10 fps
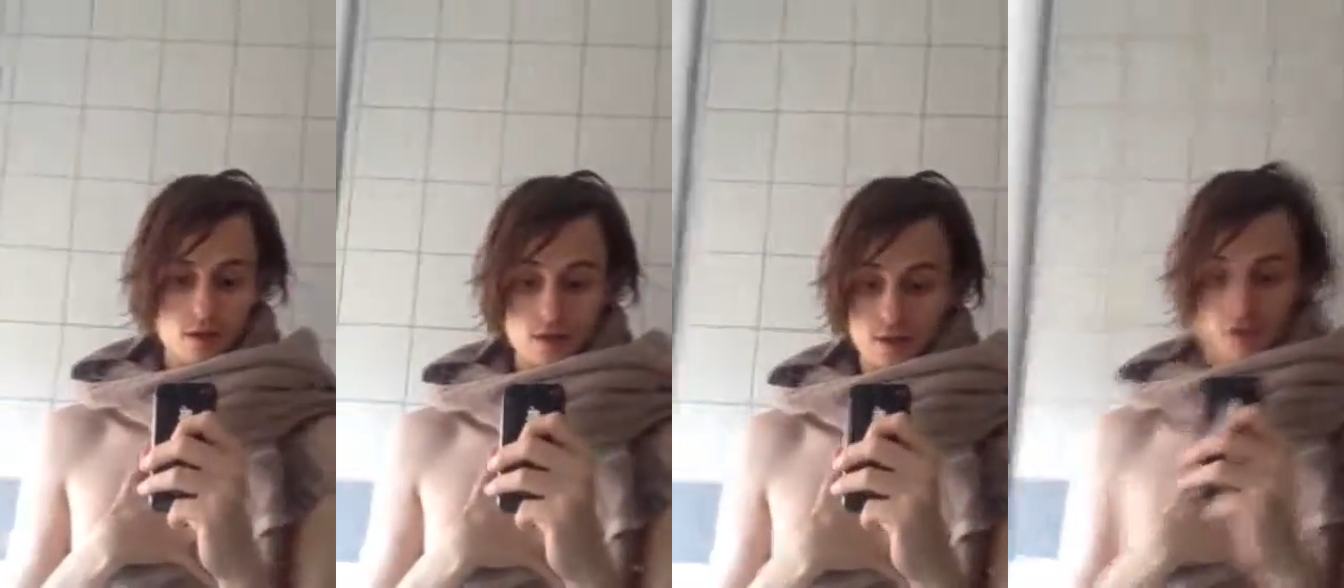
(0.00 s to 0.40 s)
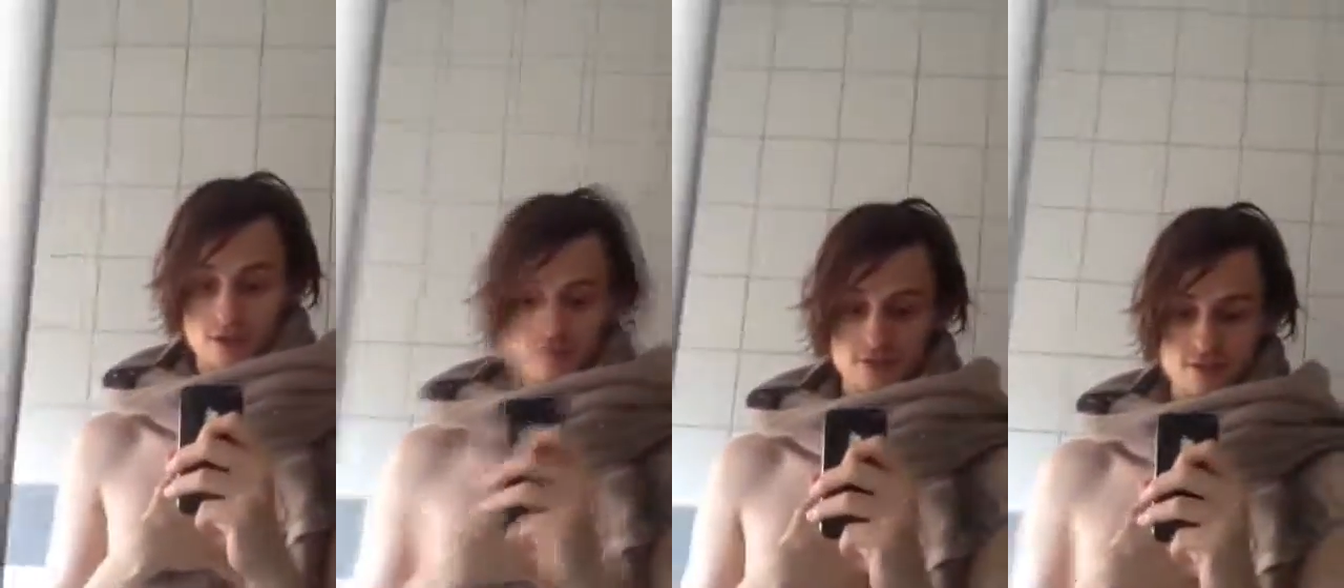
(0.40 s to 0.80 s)

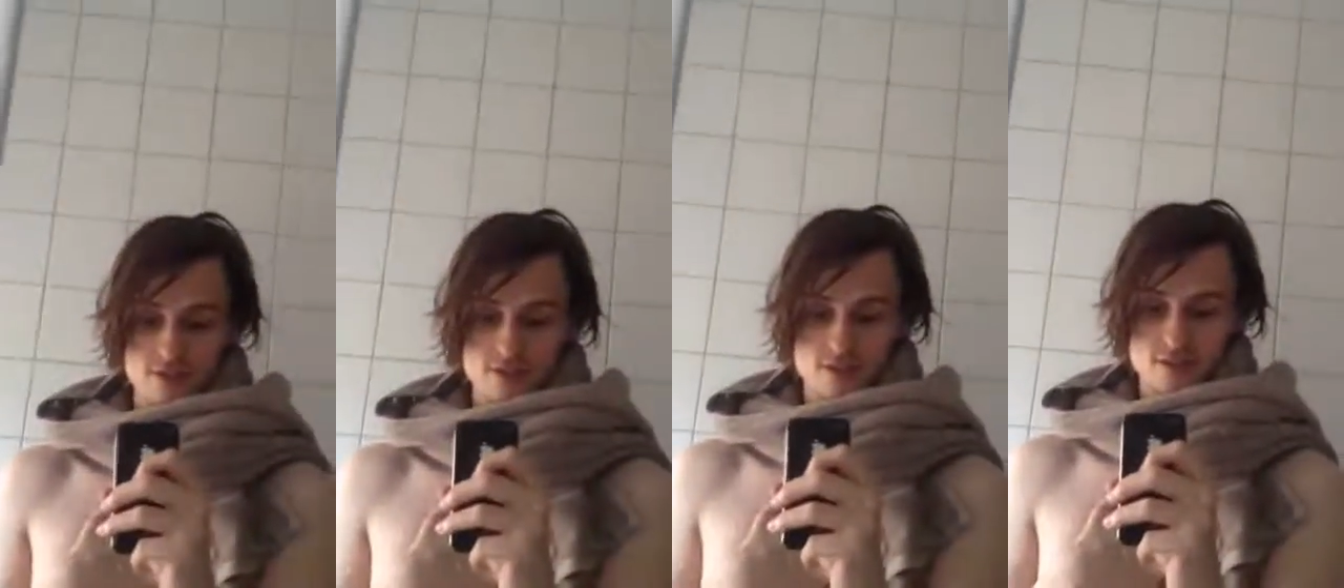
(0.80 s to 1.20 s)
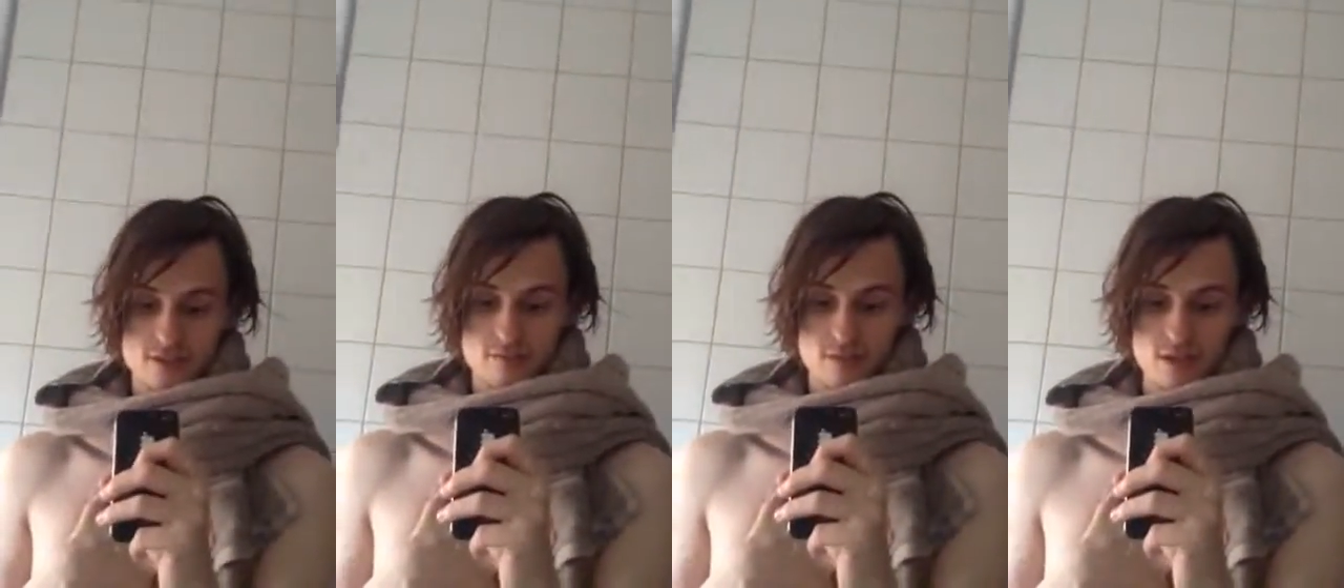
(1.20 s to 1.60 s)
Yes, this
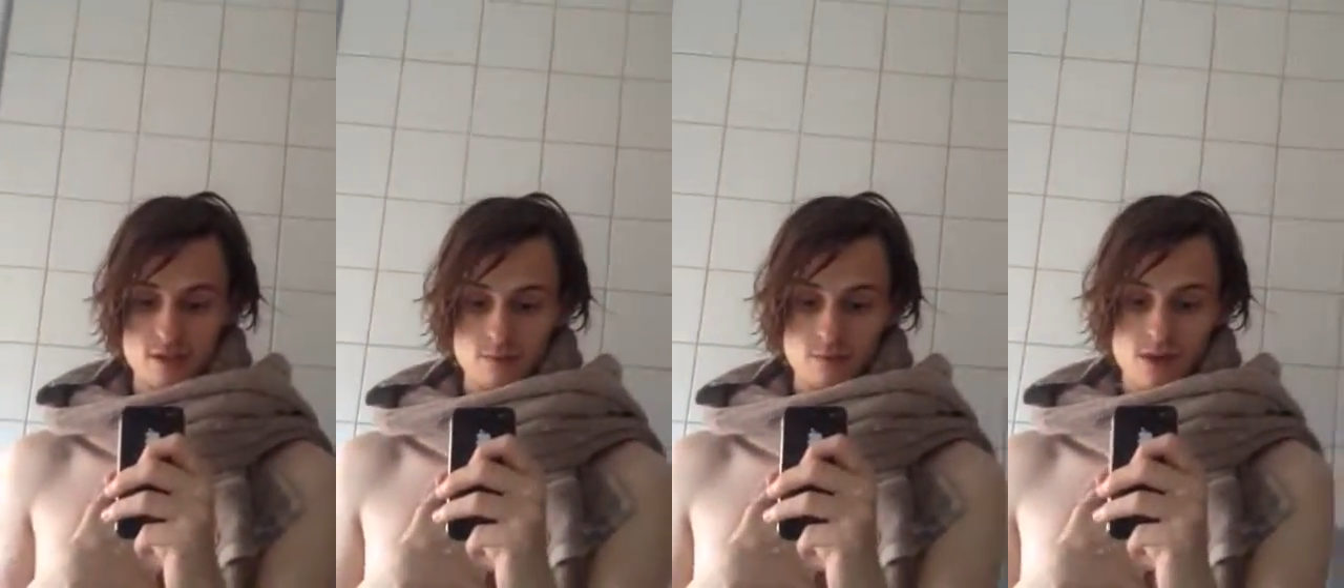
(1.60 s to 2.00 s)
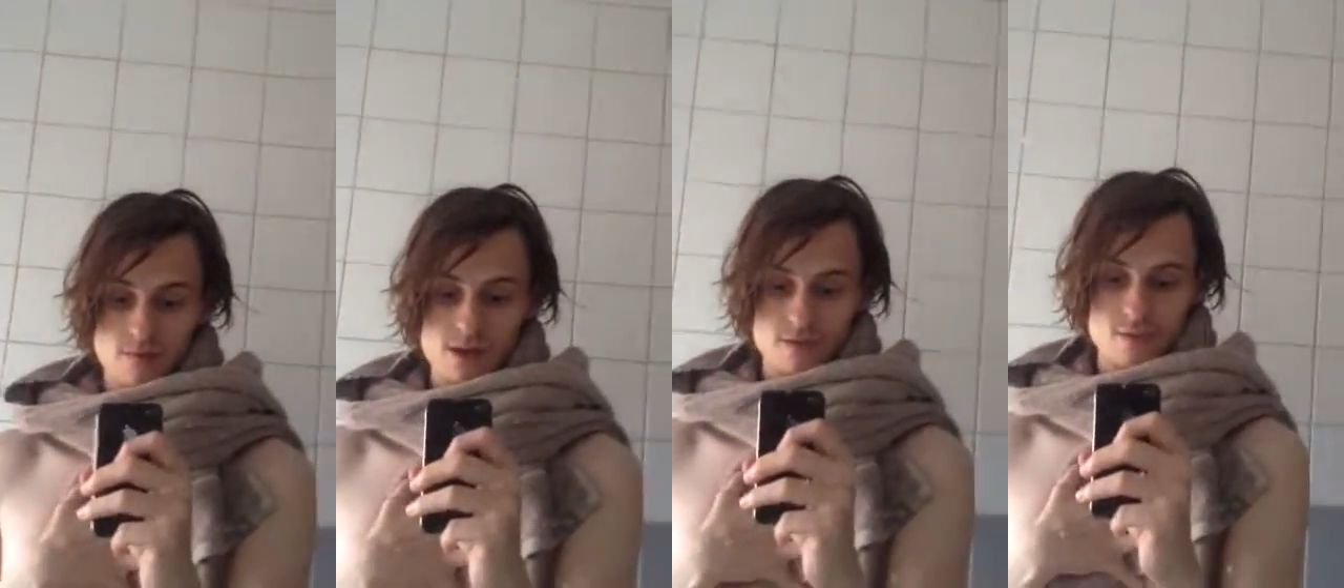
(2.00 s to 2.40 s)
is me
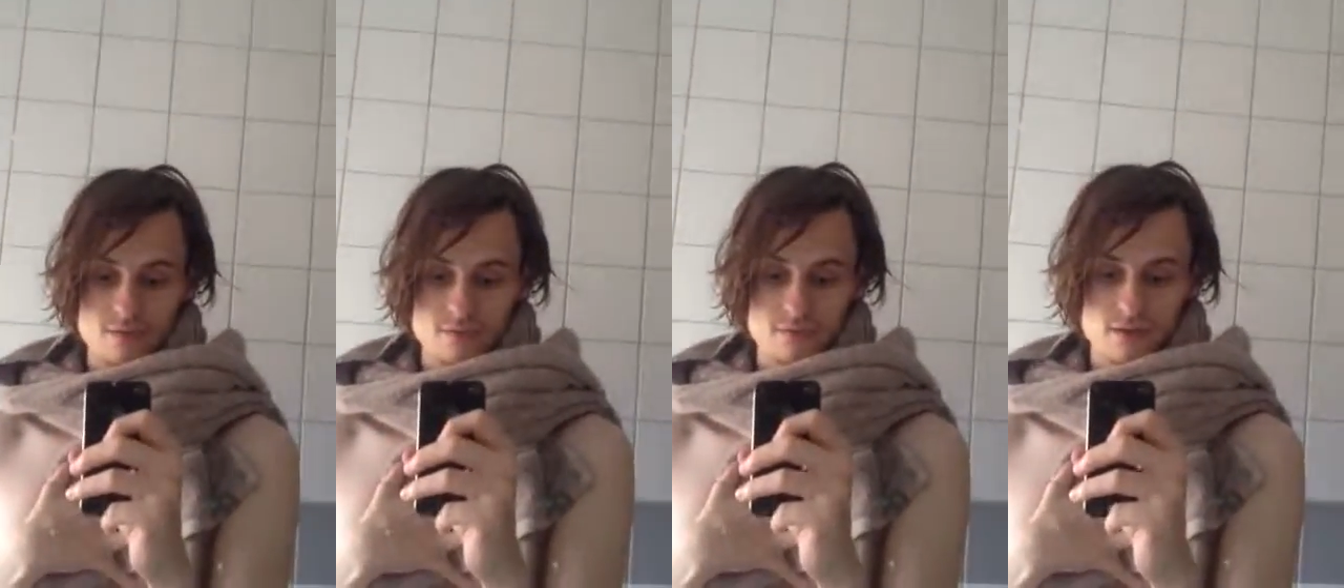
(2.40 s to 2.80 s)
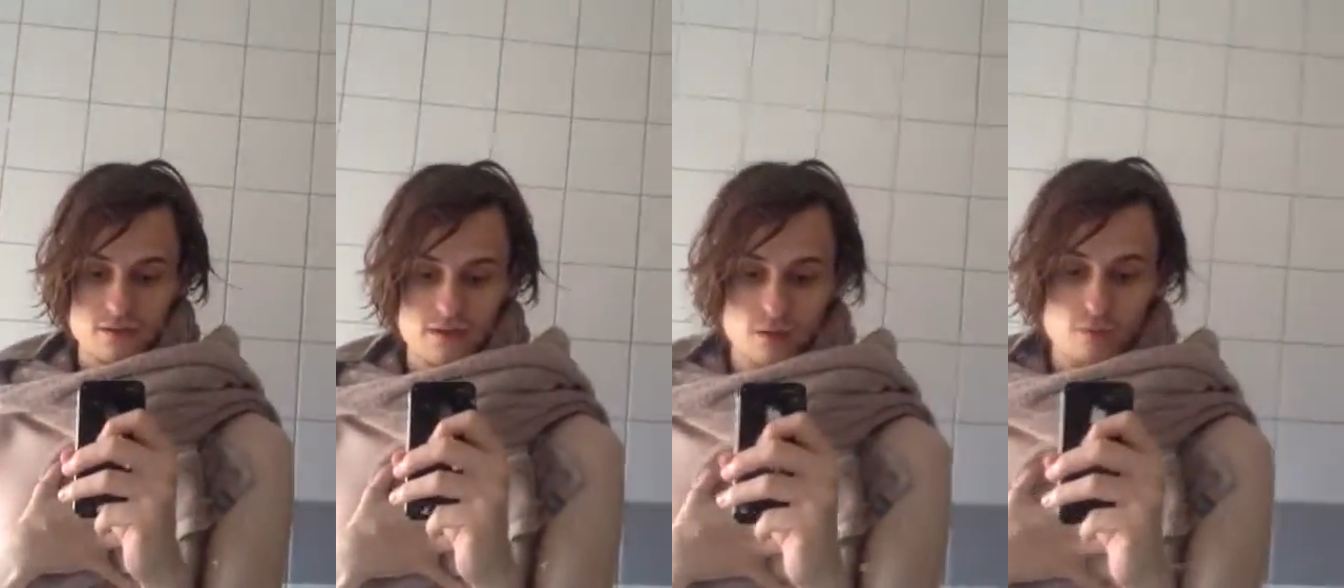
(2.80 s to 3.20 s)
wearing
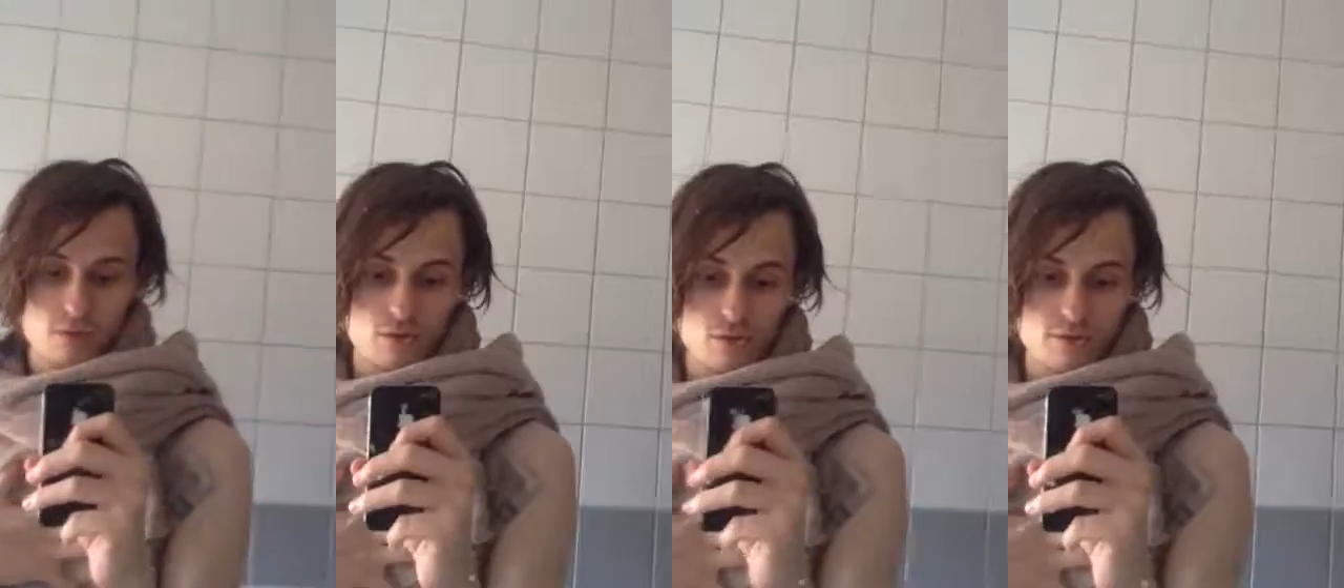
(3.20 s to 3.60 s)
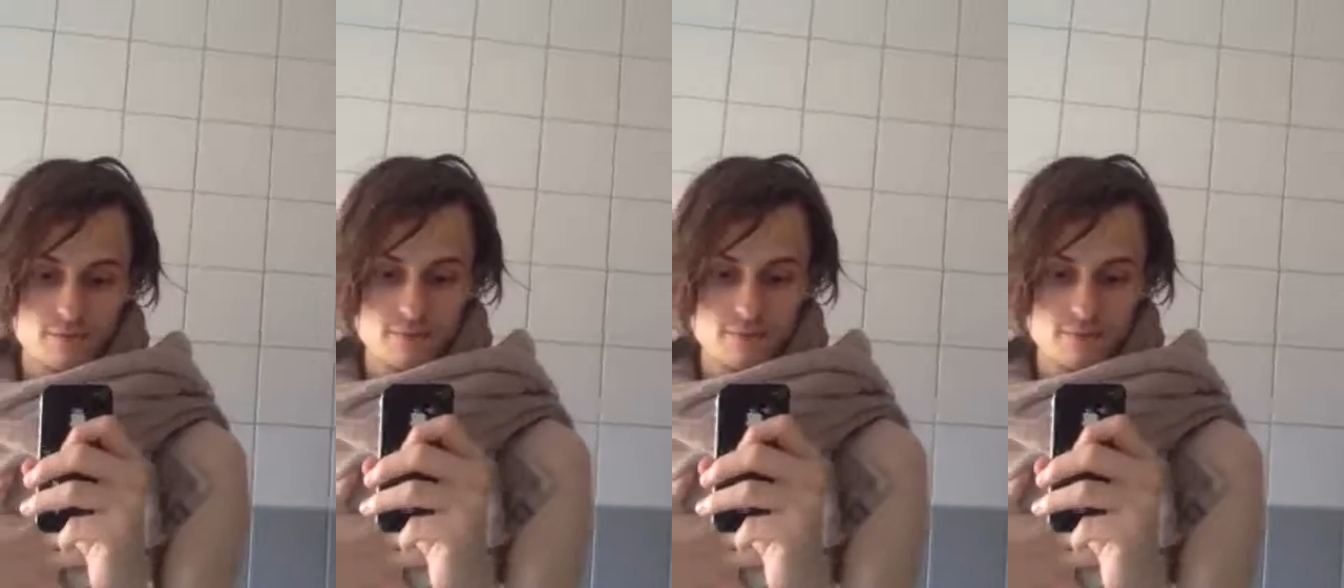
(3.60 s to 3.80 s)
a towel.